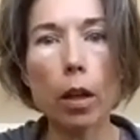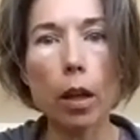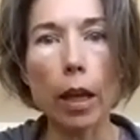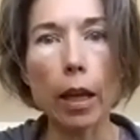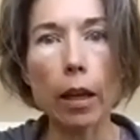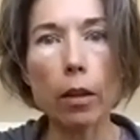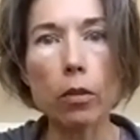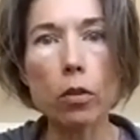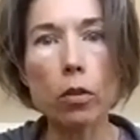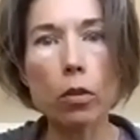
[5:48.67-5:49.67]

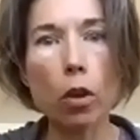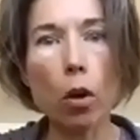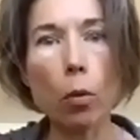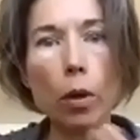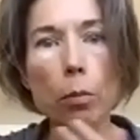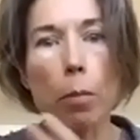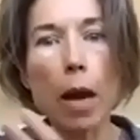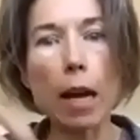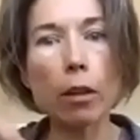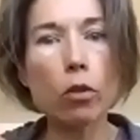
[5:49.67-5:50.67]
and going
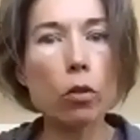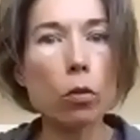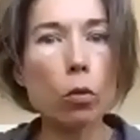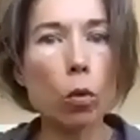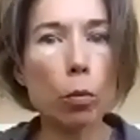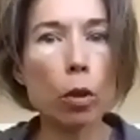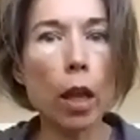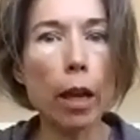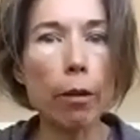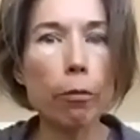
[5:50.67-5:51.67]
back to normal
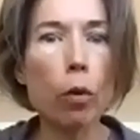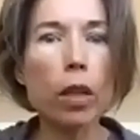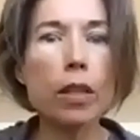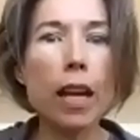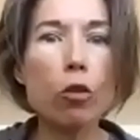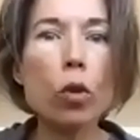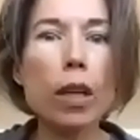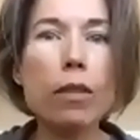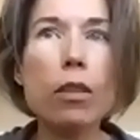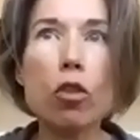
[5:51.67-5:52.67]
life? What does that
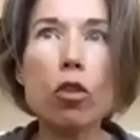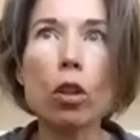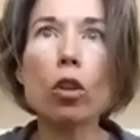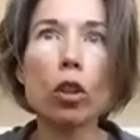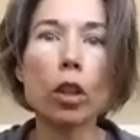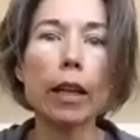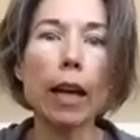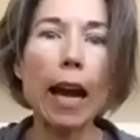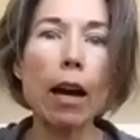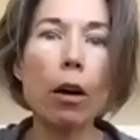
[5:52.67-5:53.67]
transition look like?
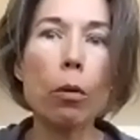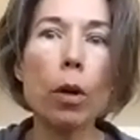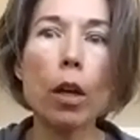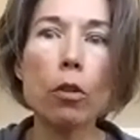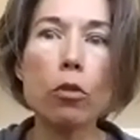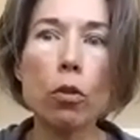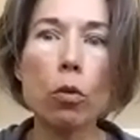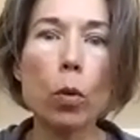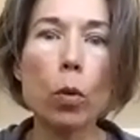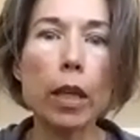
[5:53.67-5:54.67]
How do
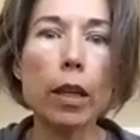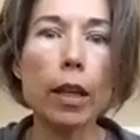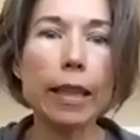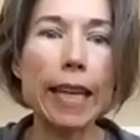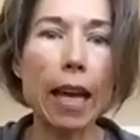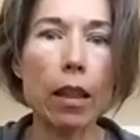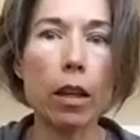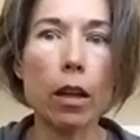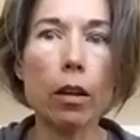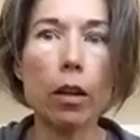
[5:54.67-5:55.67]
we get
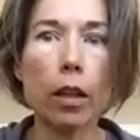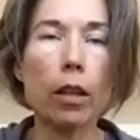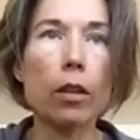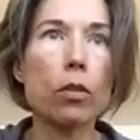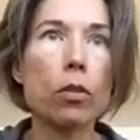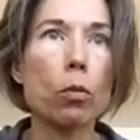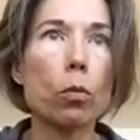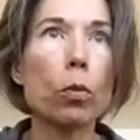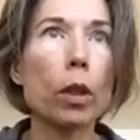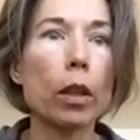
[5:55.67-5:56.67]
there is
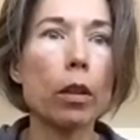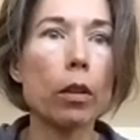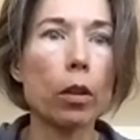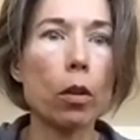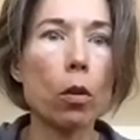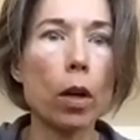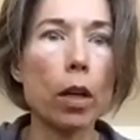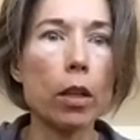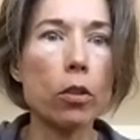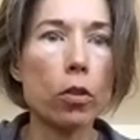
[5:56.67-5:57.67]
really the
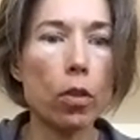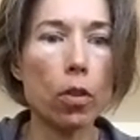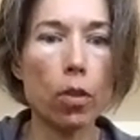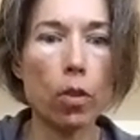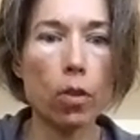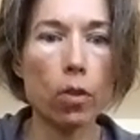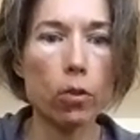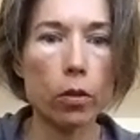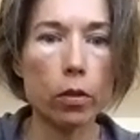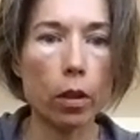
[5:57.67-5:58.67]
question.
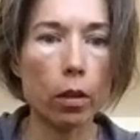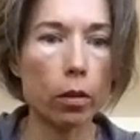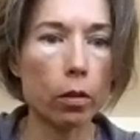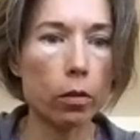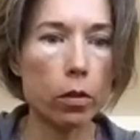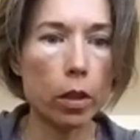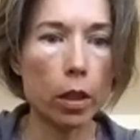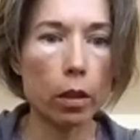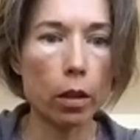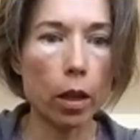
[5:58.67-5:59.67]
Just got a little
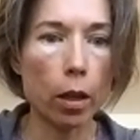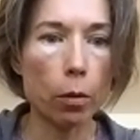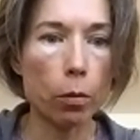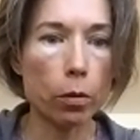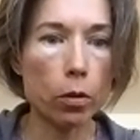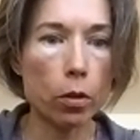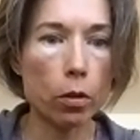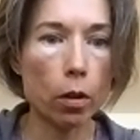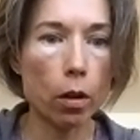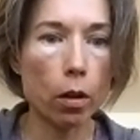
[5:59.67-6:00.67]
ding that I will turn
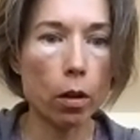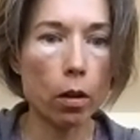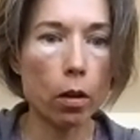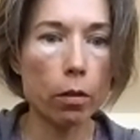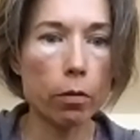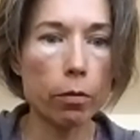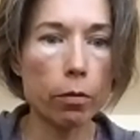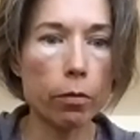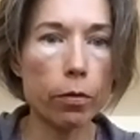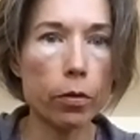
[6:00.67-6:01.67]
off.
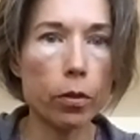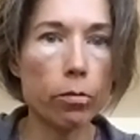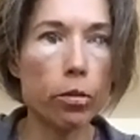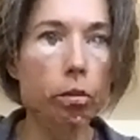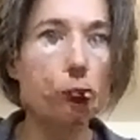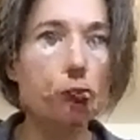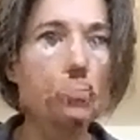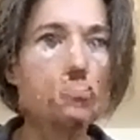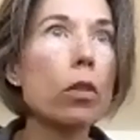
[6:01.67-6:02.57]
Sorry, very unprofessional